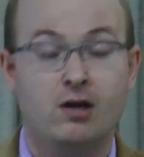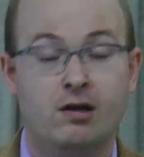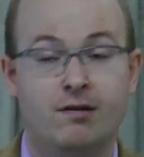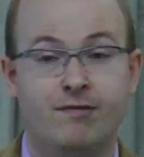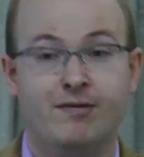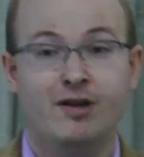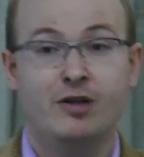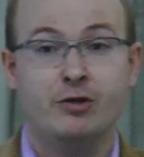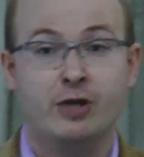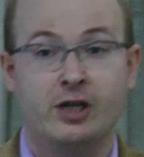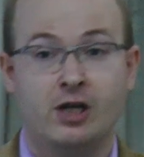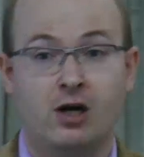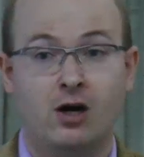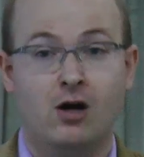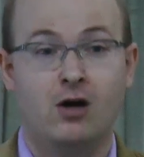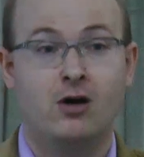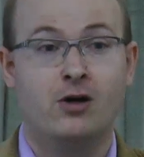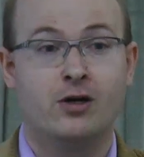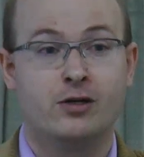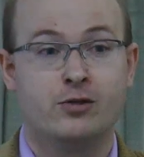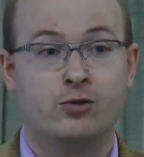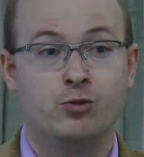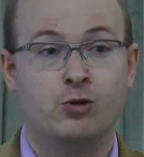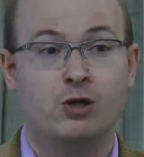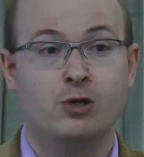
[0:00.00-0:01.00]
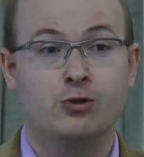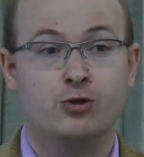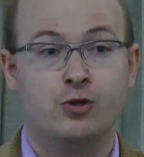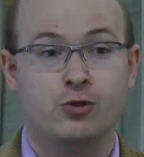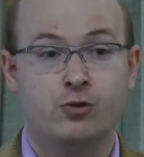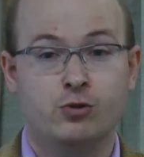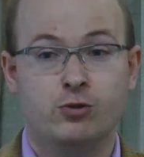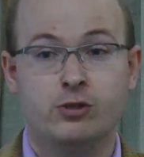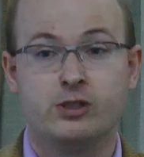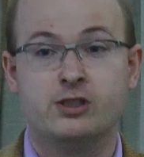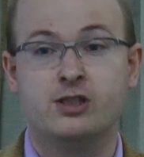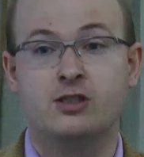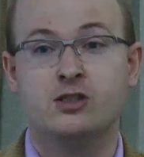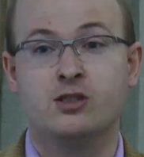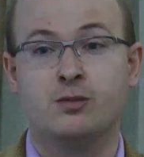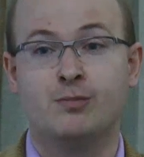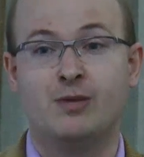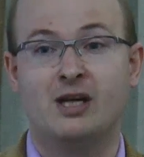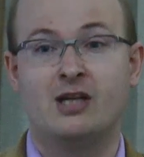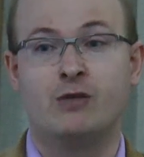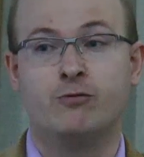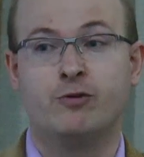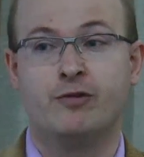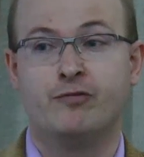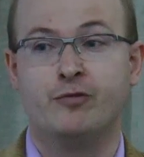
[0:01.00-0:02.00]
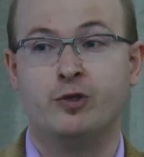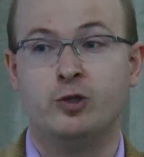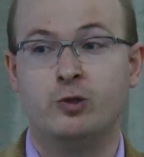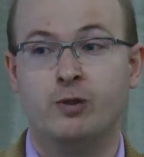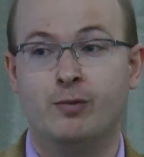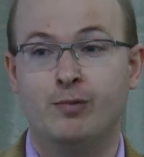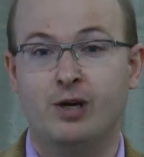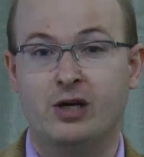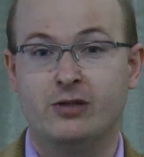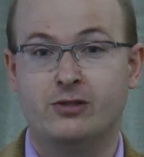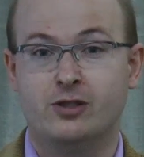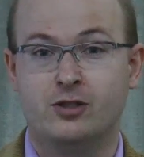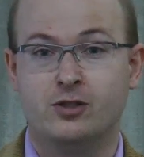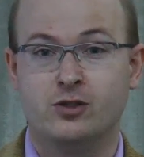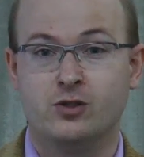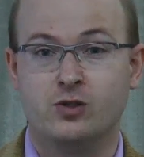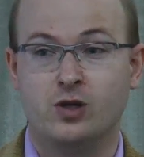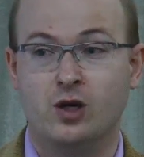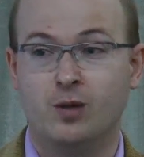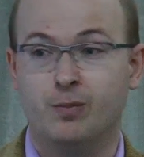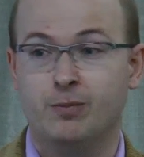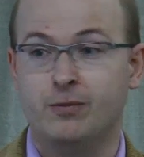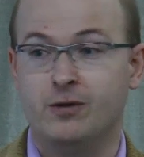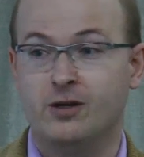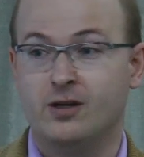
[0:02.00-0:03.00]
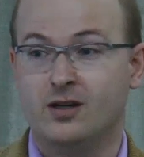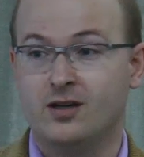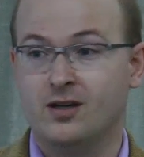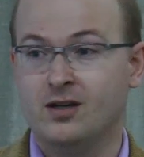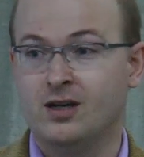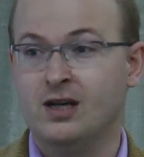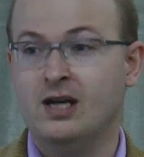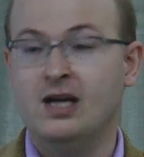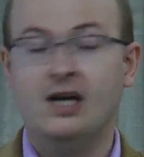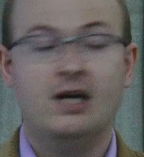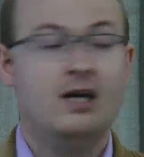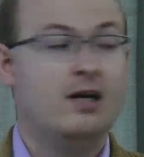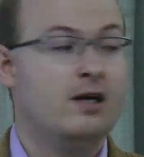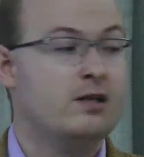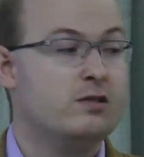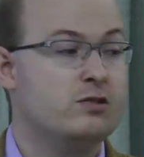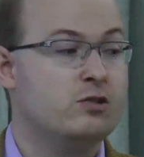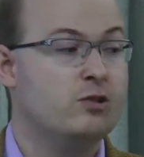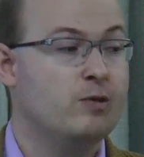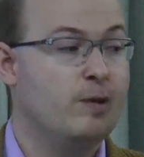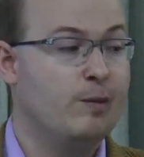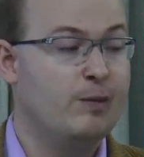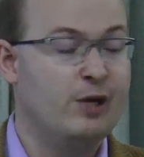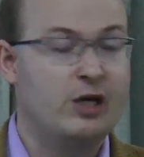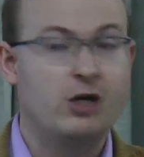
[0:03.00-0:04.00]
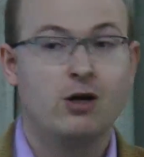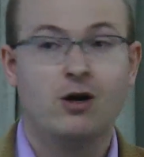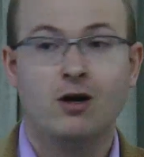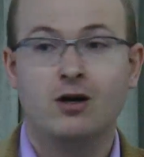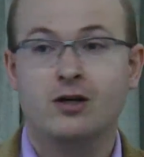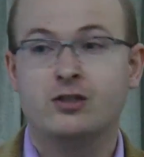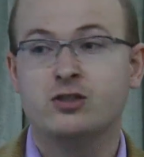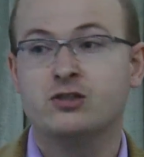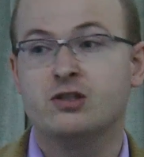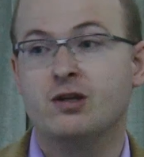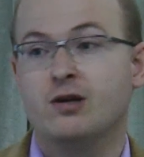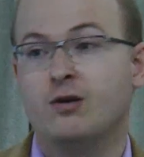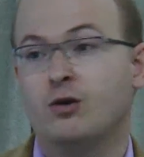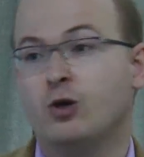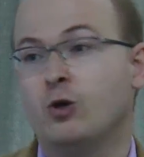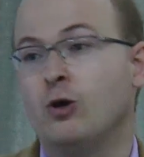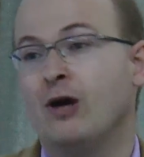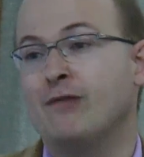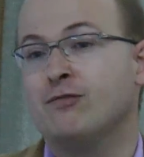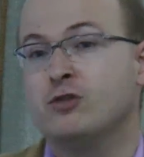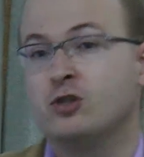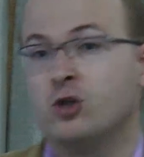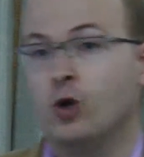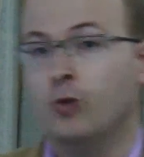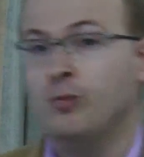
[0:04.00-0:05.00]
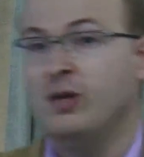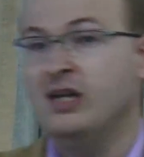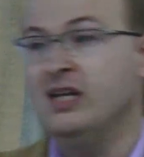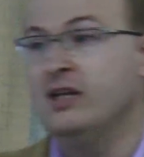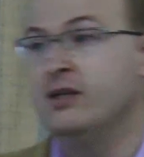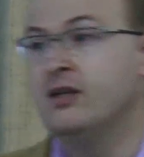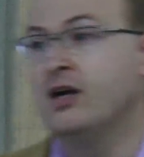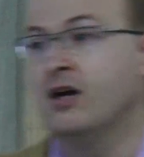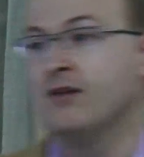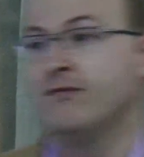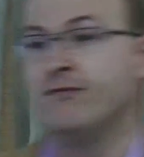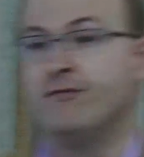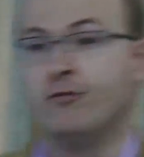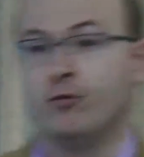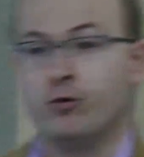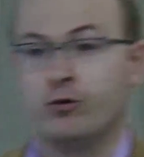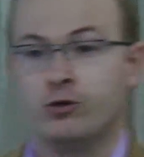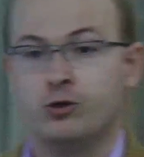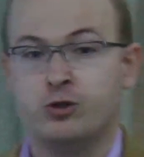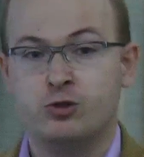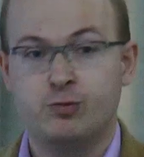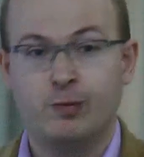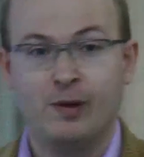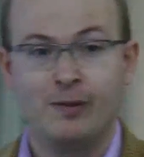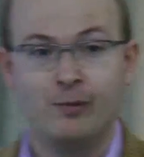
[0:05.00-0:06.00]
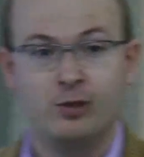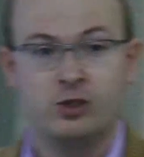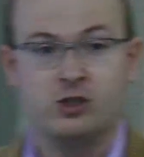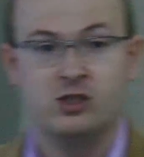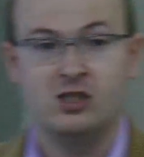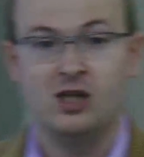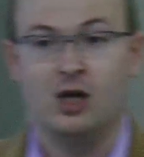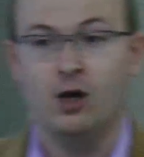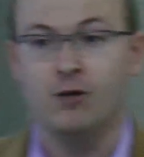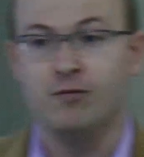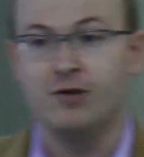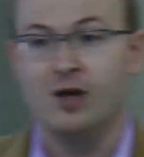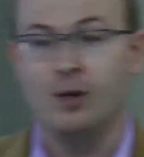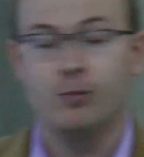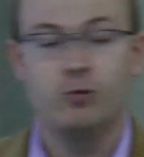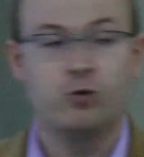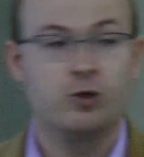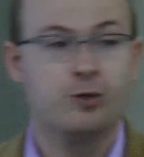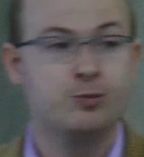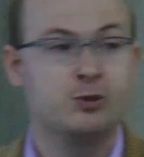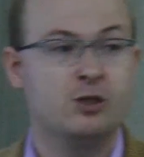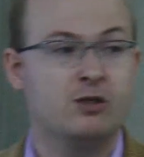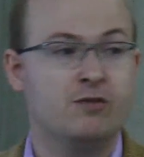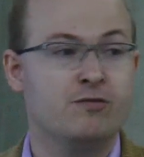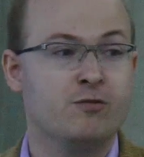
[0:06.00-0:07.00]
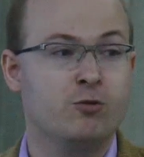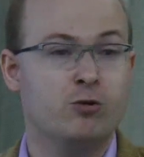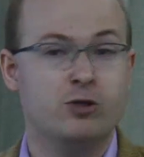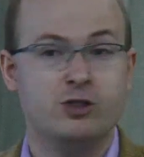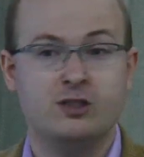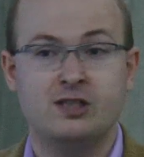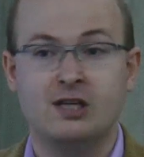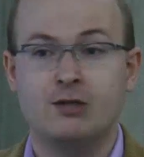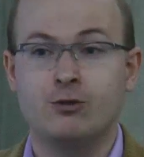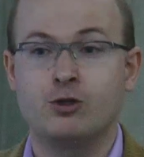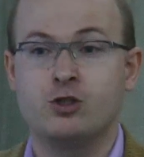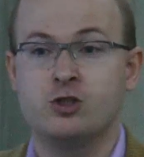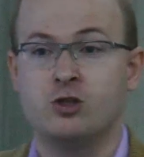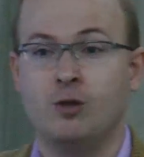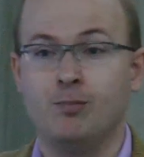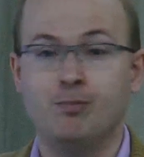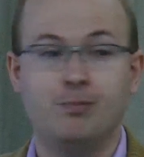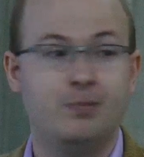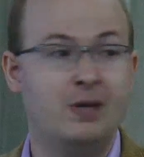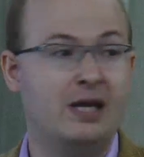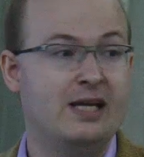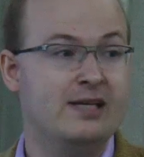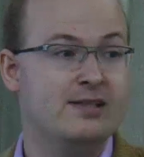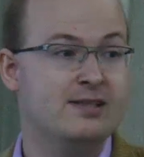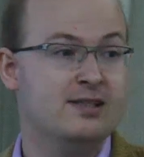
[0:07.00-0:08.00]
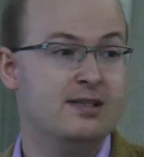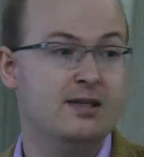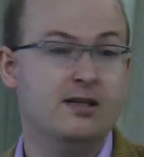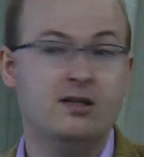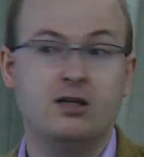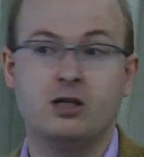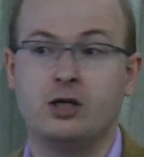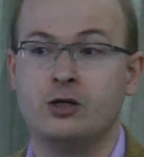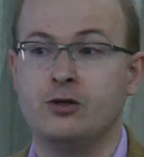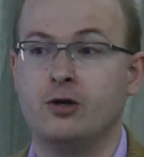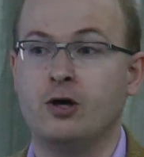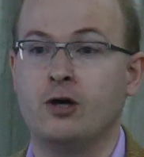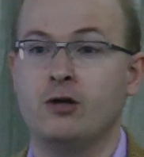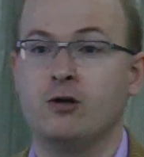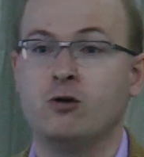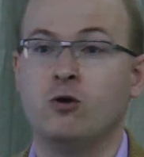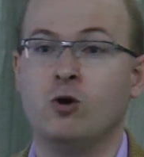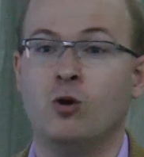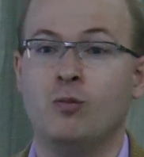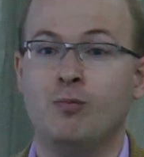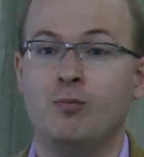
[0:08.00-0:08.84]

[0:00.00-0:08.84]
very hard to also do a systematic review about this topic, because you have so many diverse women's self-help groups, and of course there's some basic canonical